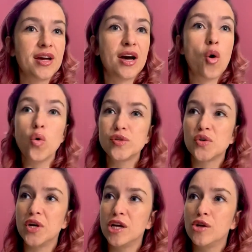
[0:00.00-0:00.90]
Also
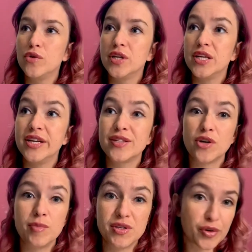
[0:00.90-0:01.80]
included is going
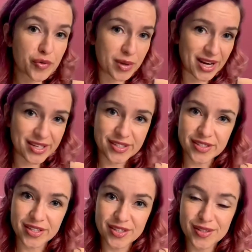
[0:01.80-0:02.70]
to be software
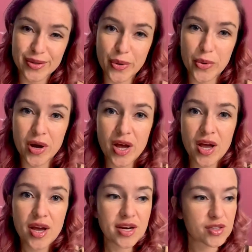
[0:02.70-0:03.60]
licenses. So
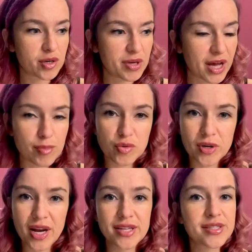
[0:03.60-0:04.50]
there's going to be Capture One
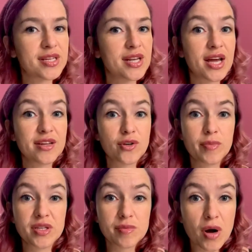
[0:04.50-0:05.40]
license in there. There's going to
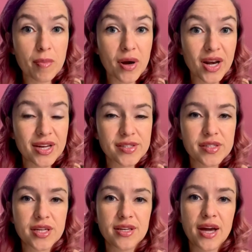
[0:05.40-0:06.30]
be a SmugMug license
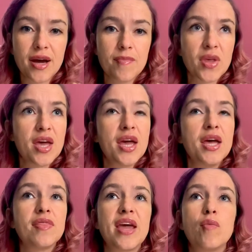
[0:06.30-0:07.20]
in there.
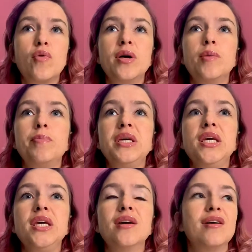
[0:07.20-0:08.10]
There will
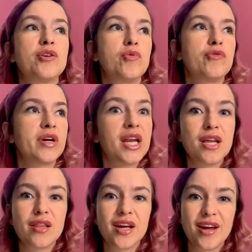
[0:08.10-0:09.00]
be, I don't want to forget
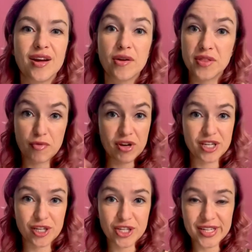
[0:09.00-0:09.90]
anything, the
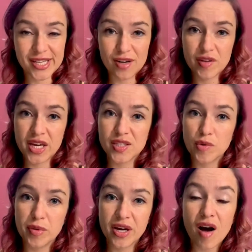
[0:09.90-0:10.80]
retouching side of things will
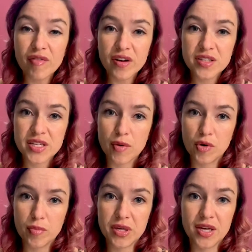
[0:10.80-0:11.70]
be covered. There will
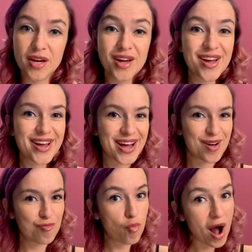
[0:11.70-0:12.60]
be a
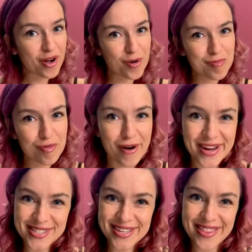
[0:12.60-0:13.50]
Wacom
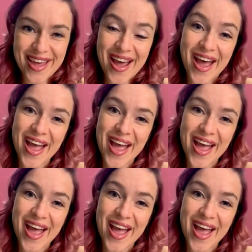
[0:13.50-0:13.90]
prize in there.